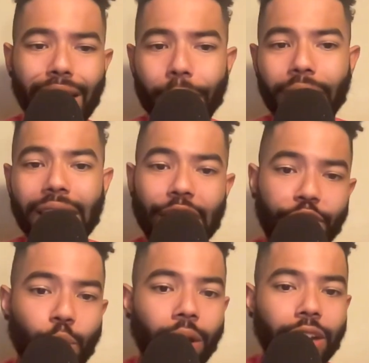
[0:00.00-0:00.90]
I mean, if
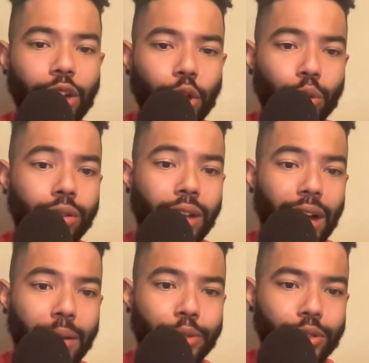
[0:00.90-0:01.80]
you want to include the
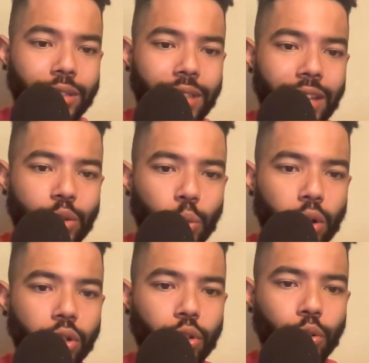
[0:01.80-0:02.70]
Cubs, you could say it's
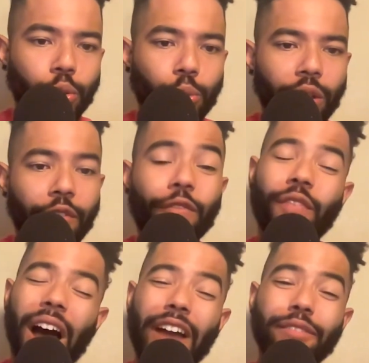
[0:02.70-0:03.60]

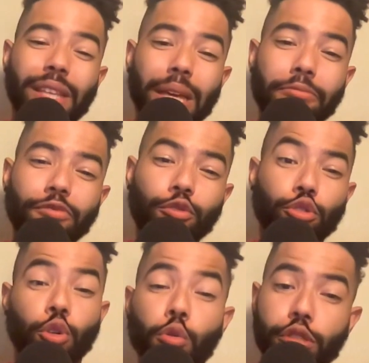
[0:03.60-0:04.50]
5 teams for
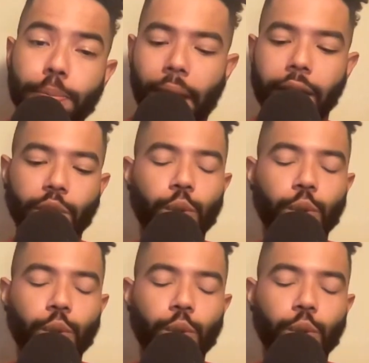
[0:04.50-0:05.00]
2 spots,